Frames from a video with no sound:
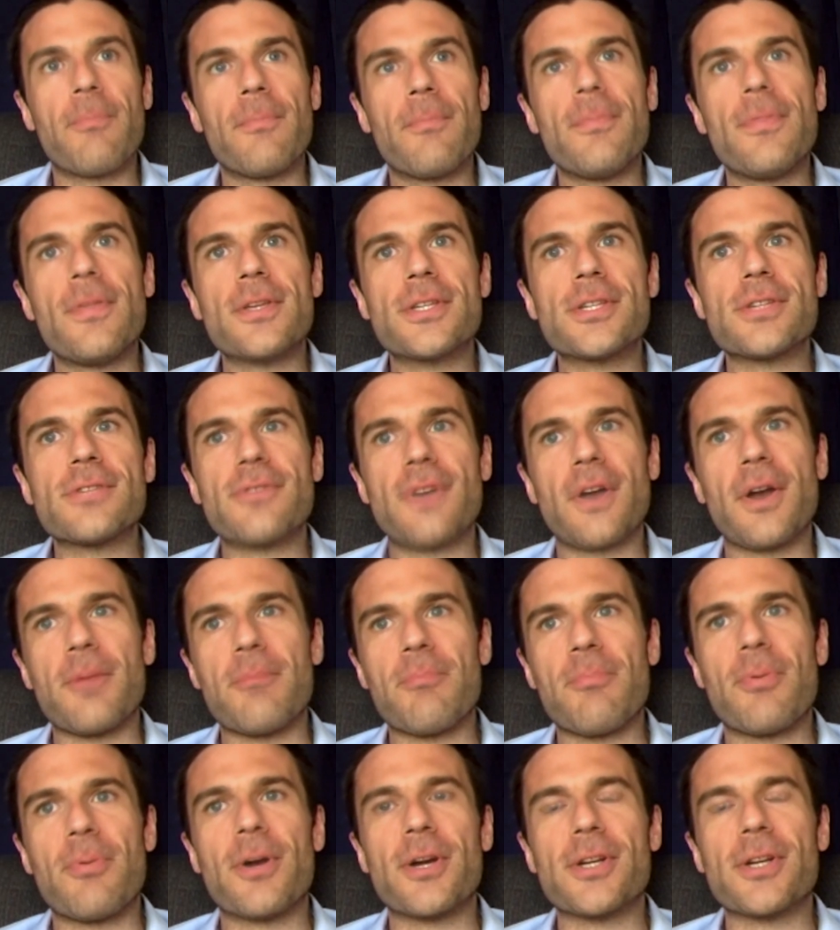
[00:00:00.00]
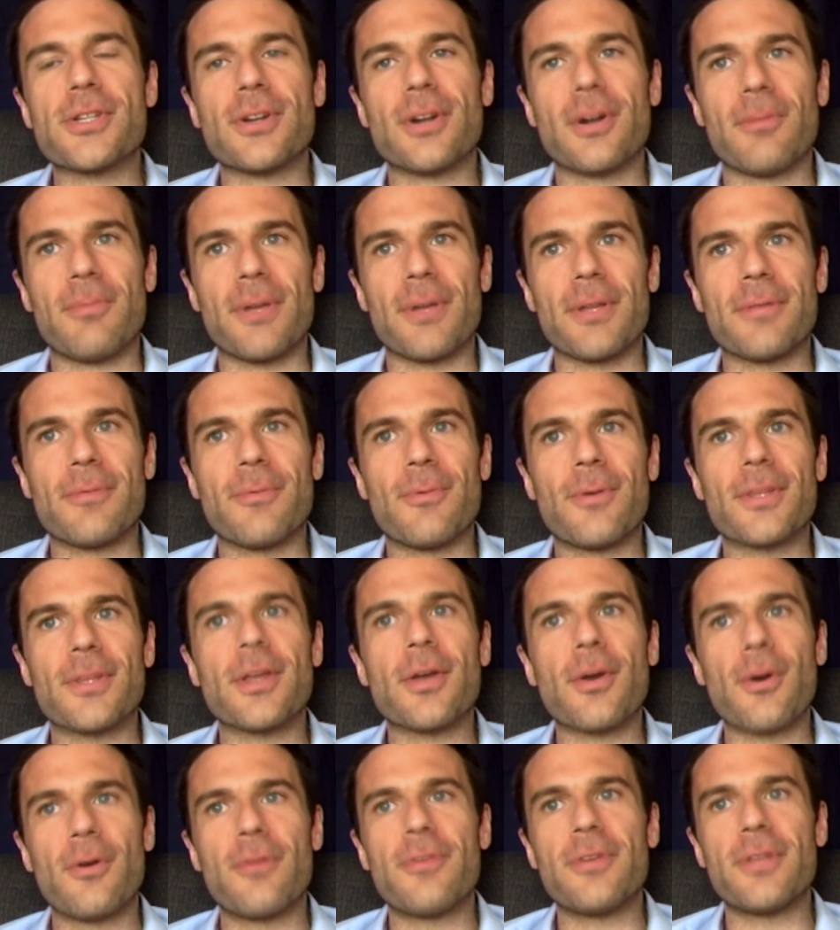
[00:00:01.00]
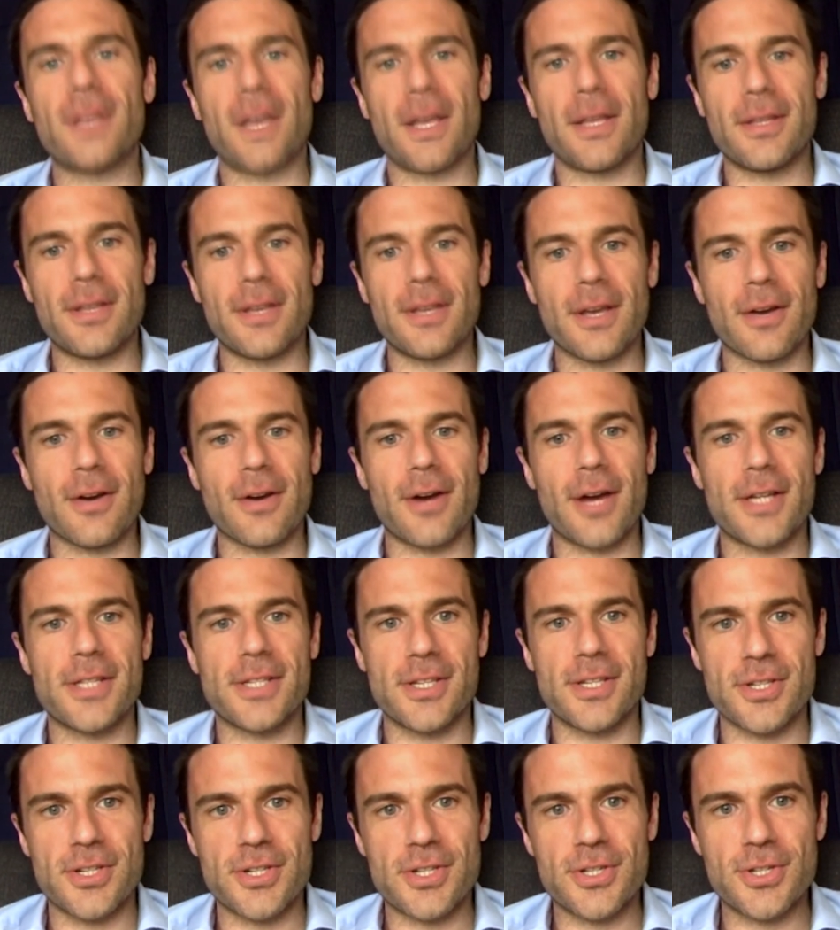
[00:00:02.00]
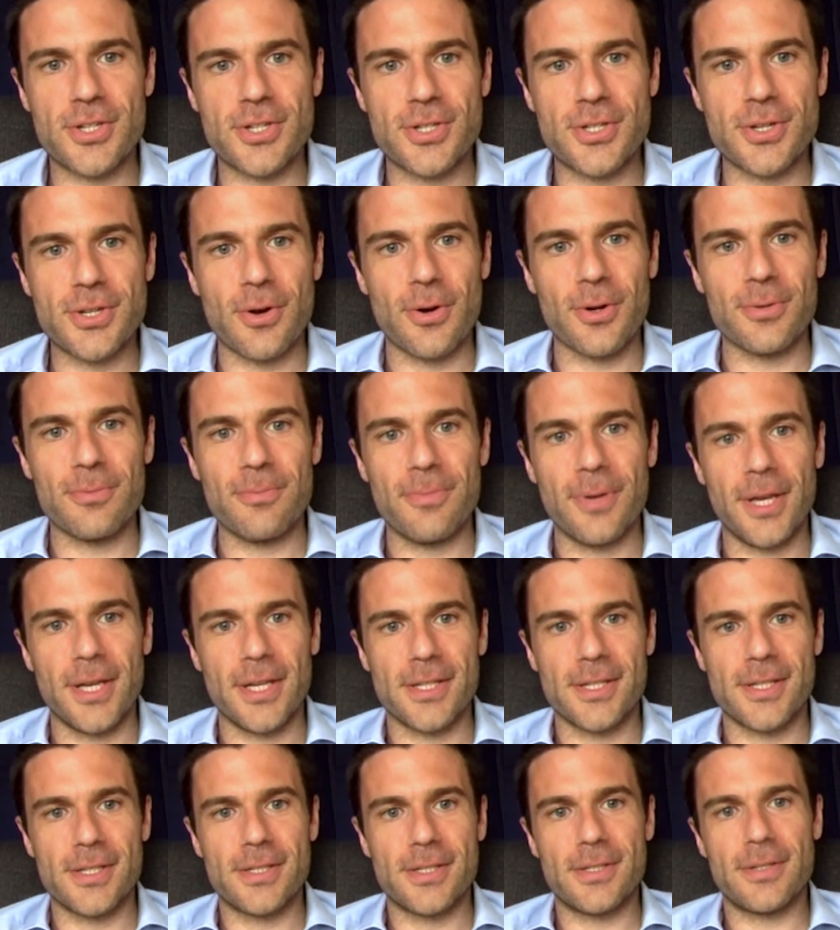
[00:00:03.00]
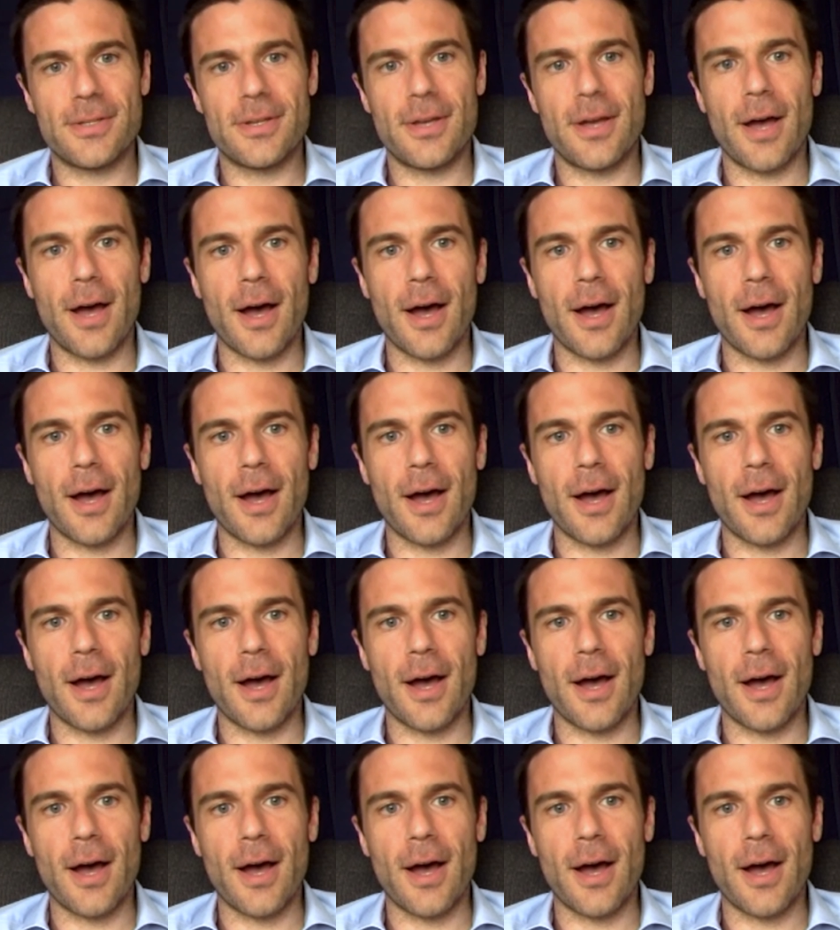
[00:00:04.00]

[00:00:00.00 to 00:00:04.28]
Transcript: this is very personal, but what the COVID-19 crisis showed me is